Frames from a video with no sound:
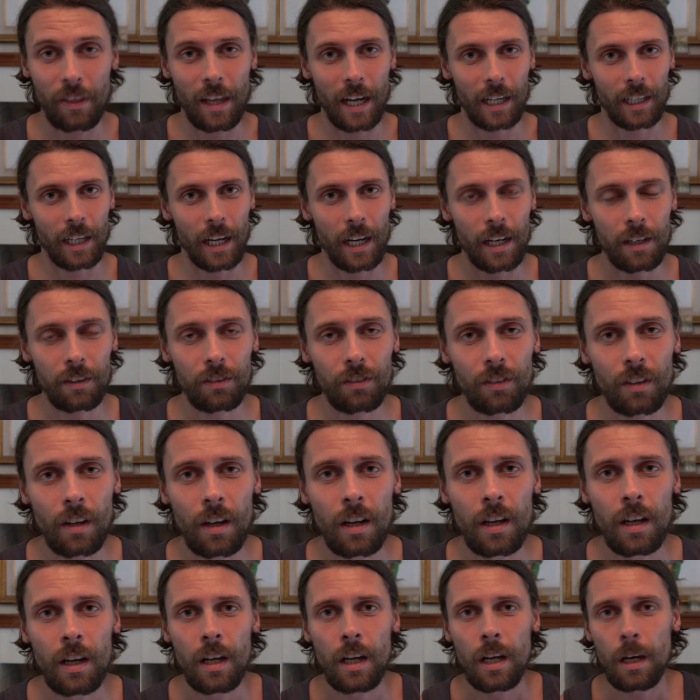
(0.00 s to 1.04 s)
that case.
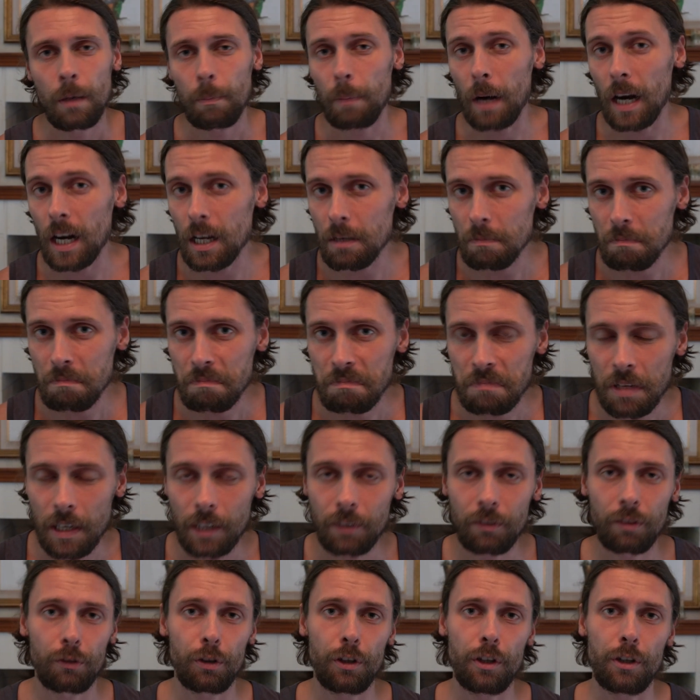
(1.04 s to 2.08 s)
But
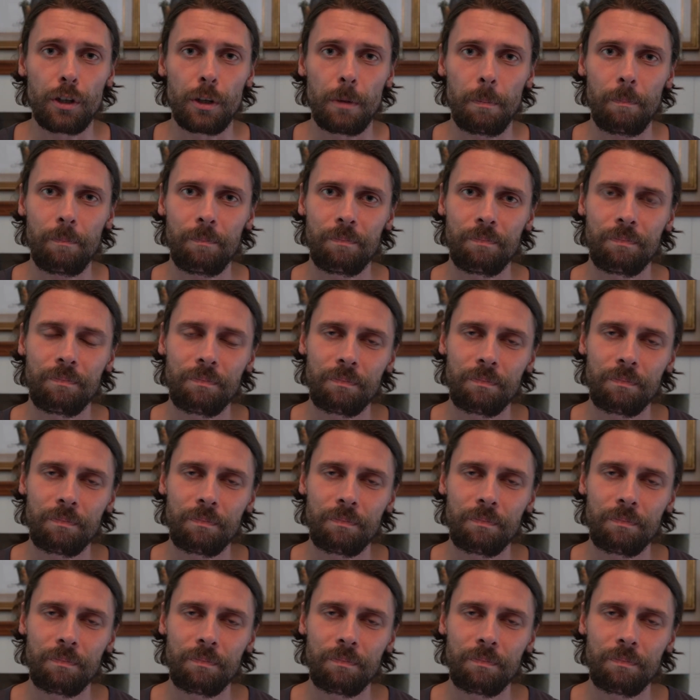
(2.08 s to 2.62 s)
it's true.